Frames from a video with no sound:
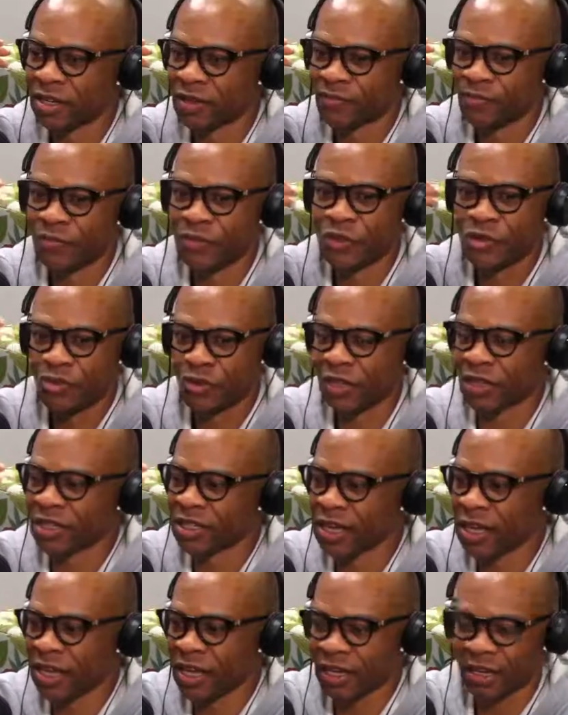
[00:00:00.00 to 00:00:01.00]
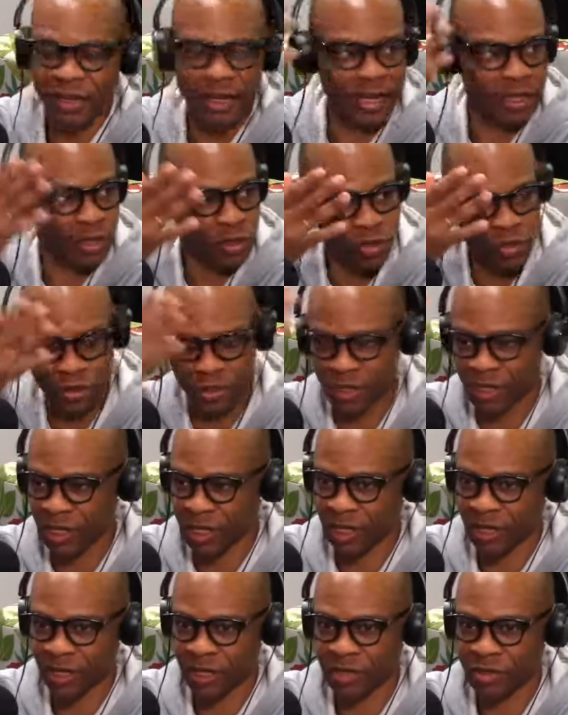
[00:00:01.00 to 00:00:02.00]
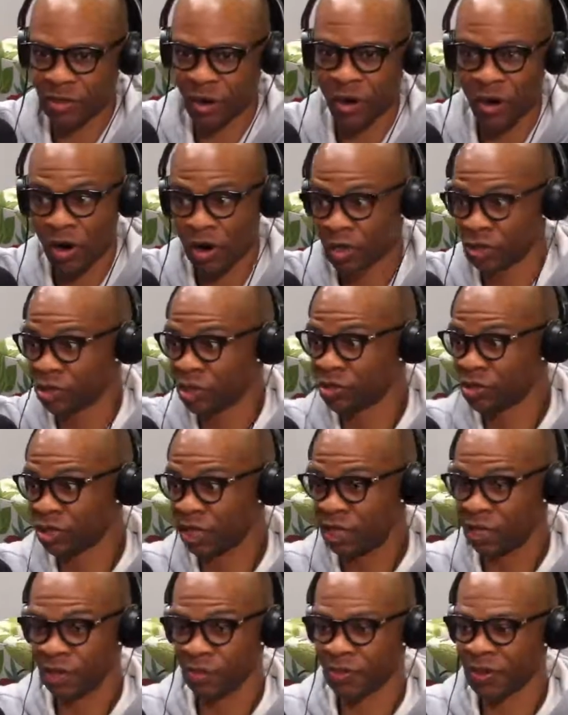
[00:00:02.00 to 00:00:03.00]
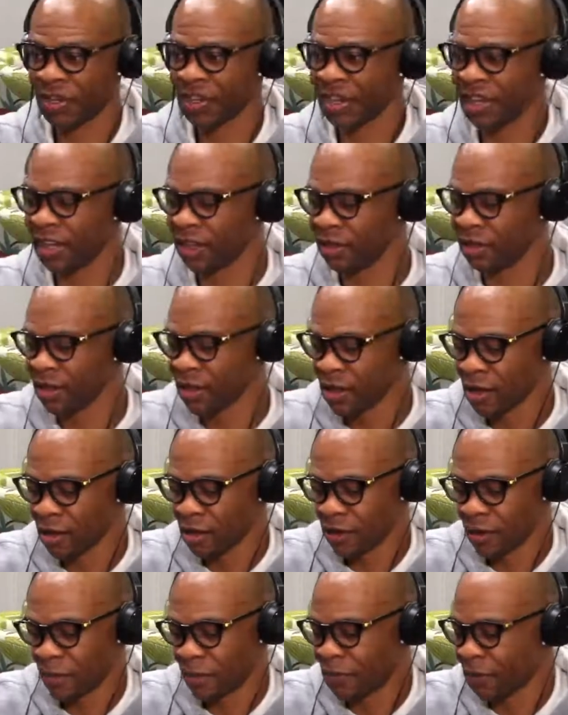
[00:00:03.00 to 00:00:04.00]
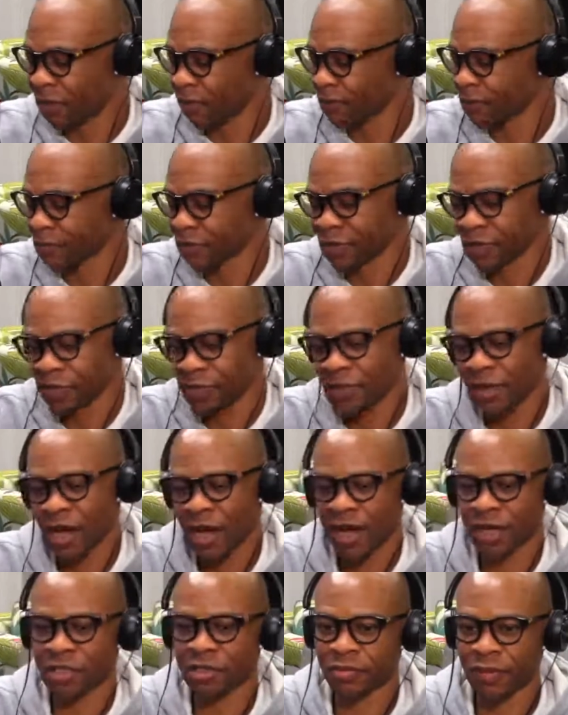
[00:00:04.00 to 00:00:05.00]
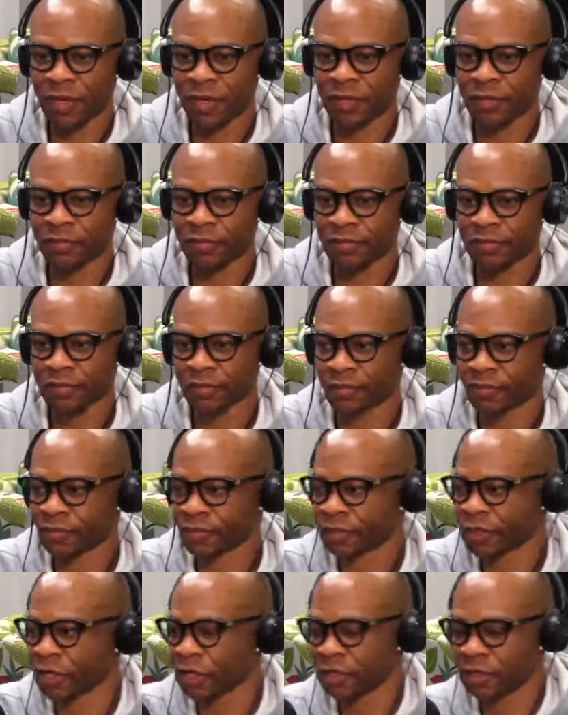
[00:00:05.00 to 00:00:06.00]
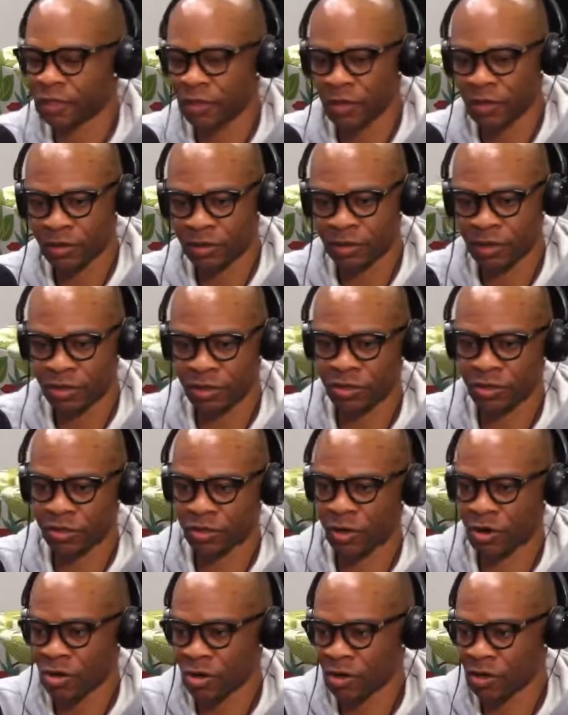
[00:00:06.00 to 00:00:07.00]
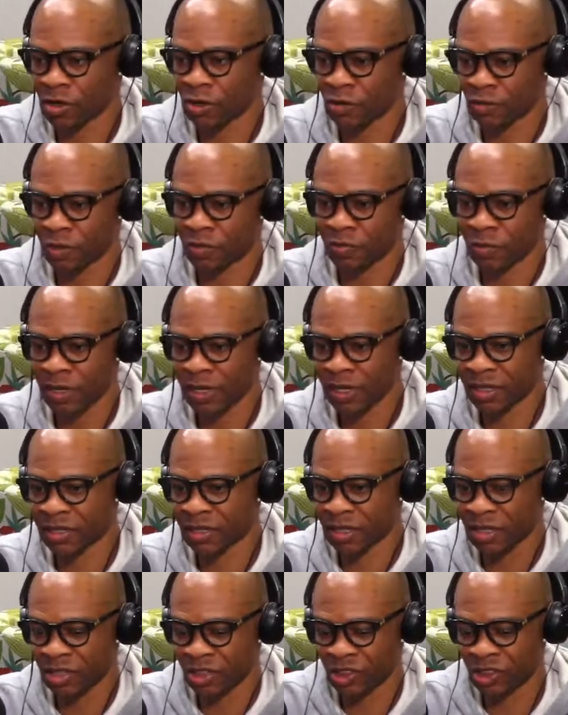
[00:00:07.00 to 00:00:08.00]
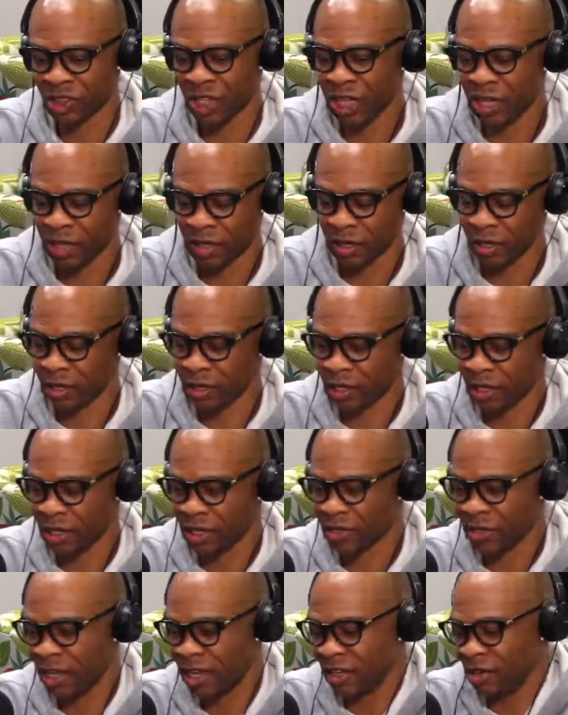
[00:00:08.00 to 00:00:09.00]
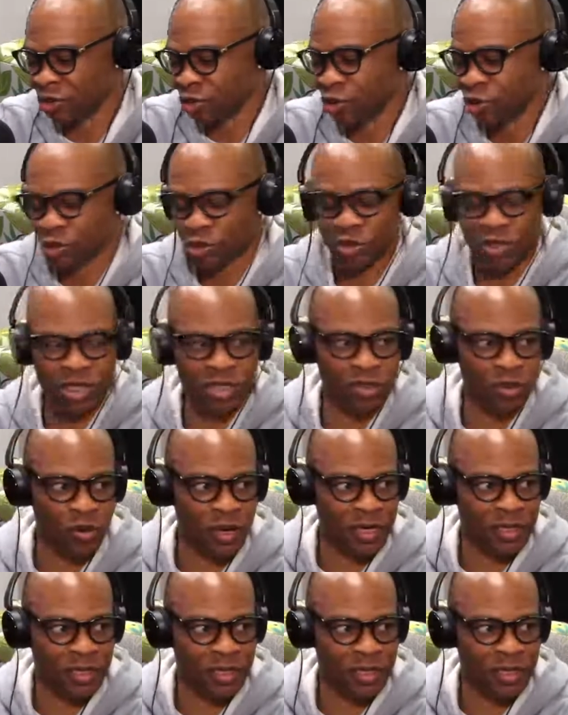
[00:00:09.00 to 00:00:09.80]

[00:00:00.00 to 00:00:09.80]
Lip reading: you can think, and like you said, it's hard to think. But to be honest, man, adults and strong human beings think. In crucial situations.